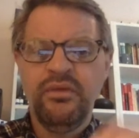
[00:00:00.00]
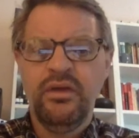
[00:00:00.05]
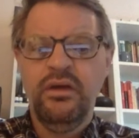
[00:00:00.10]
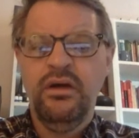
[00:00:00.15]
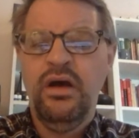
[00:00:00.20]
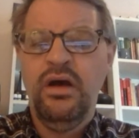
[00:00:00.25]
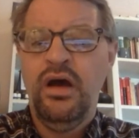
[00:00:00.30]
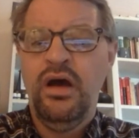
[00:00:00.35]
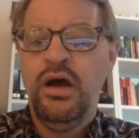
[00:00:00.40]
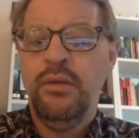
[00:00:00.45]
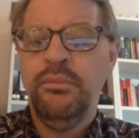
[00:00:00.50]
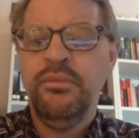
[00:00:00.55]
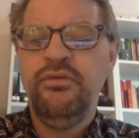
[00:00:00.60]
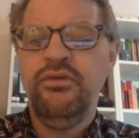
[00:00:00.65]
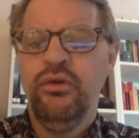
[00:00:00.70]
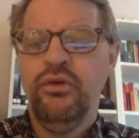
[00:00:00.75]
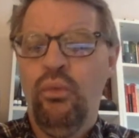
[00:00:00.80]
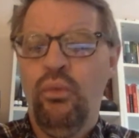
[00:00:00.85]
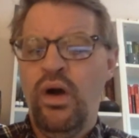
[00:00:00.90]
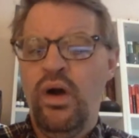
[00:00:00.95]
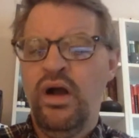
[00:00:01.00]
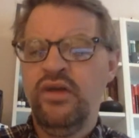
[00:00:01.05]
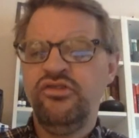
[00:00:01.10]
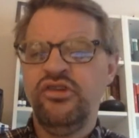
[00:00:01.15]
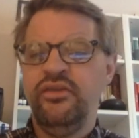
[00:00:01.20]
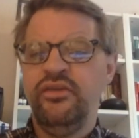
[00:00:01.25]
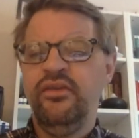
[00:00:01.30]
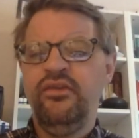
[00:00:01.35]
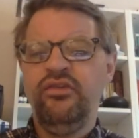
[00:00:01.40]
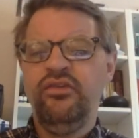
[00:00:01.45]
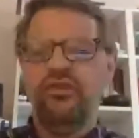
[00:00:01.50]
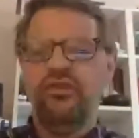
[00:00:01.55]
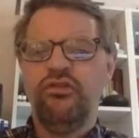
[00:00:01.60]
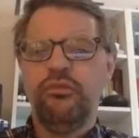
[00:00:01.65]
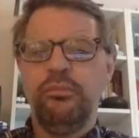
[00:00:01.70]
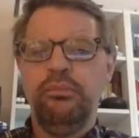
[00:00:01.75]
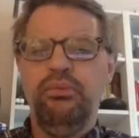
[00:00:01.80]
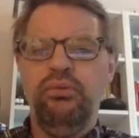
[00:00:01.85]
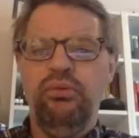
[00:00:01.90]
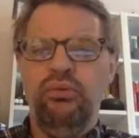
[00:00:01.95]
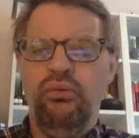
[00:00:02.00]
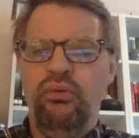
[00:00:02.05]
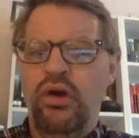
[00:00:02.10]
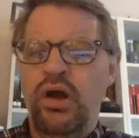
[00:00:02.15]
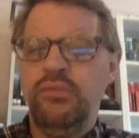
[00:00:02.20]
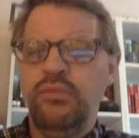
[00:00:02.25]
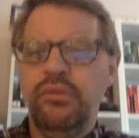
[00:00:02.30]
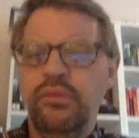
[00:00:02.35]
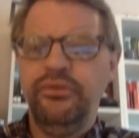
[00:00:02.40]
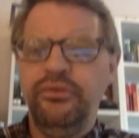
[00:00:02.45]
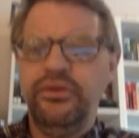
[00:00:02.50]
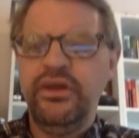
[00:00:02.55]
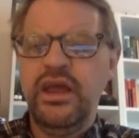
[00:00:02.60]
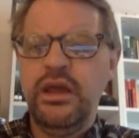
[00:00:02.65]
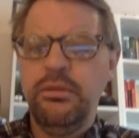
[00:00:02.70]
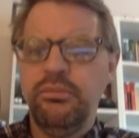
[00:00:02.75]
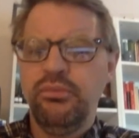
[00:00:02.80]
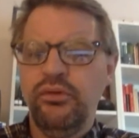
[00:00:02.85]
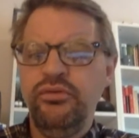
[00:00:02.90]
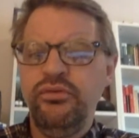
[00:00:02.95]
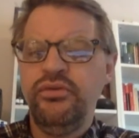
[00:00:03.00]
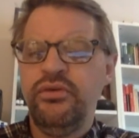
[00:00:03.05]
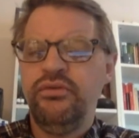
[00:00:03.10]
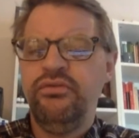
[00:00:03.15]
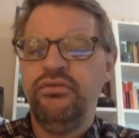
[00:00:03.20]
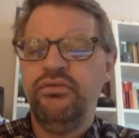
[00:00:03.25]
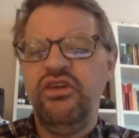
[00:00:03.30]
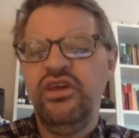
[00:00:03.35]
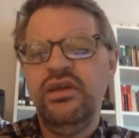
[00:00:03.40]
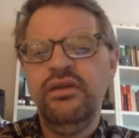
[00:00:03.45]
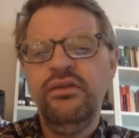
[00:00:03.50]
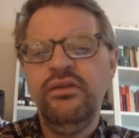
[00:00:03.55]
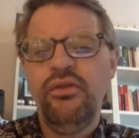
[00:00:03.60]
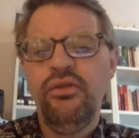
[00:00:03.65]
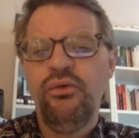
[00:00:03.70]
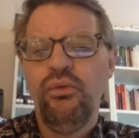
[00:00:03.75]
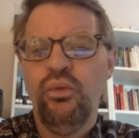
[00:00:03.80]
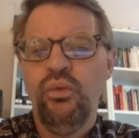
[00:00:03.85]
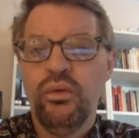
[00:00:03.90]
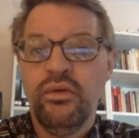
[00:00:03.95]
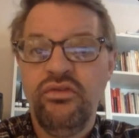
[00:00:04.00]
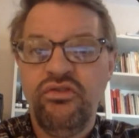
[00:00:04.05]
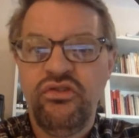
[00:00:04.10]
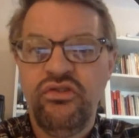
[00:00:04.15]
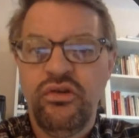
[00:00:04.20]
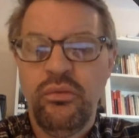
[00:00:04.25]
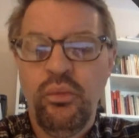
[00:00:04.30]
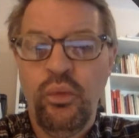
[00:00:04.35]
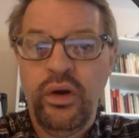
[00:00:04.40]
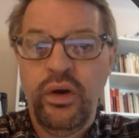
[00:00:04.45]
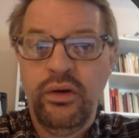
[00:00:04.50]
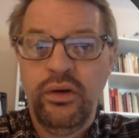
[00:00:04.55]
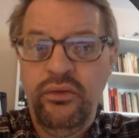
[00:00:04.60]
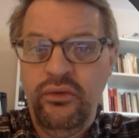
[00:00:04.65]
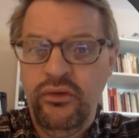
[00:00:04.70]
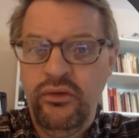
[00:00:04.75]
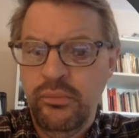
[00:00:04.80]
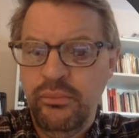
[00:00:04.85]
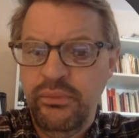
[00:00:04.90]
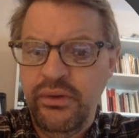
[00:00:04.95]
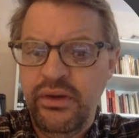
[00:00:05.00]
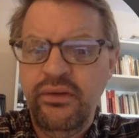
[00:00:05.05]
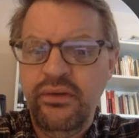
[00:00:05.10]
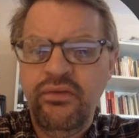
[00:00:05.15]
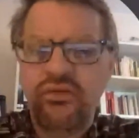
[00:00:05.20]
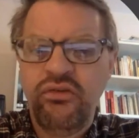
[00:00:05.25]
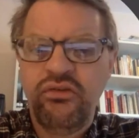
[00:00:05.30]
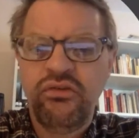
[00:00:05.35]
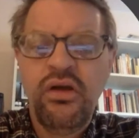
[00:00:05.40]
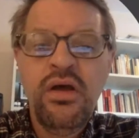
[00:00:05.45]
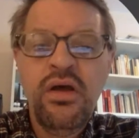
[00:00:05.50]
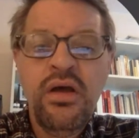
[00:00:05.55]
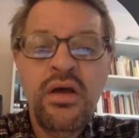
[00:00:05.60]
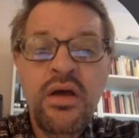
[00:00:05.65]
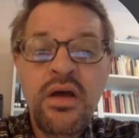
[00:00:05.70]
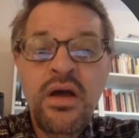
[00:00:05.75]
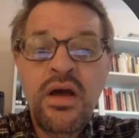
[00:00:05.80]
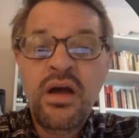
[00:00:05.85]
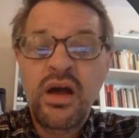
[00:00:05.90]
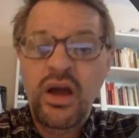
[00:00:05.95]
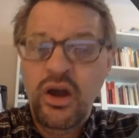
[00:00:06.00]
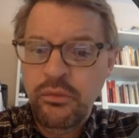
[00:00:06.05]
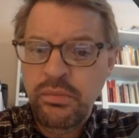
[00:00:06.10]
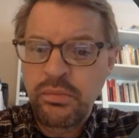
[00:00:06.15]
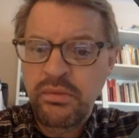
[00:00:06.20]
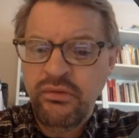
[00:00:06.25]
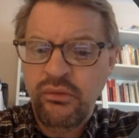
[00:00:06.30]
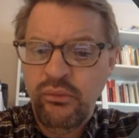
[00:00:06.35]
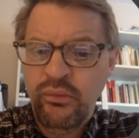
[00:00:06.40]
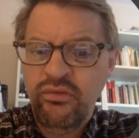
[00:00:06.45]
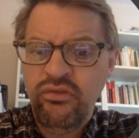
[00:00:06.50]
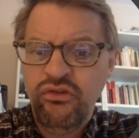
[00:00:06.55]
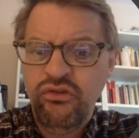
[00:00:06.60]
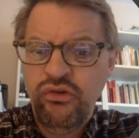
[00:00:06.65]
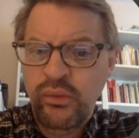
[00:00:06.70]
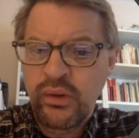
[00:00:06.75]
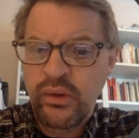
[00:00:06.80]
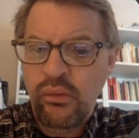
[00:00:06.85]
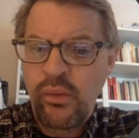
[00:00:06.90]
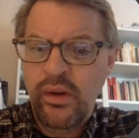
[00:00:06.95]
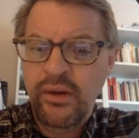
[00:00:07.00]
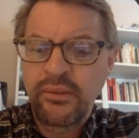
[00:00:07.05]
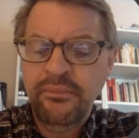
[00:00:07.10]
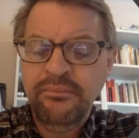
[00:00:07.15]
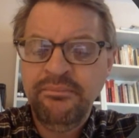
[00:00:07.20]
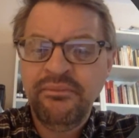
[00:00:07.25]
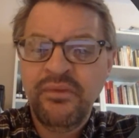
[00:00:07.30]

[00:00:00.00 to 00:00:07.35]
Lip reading: If you're watching this, it's probably April 15th or somewhere thereabouts. I hope everyone's doing well.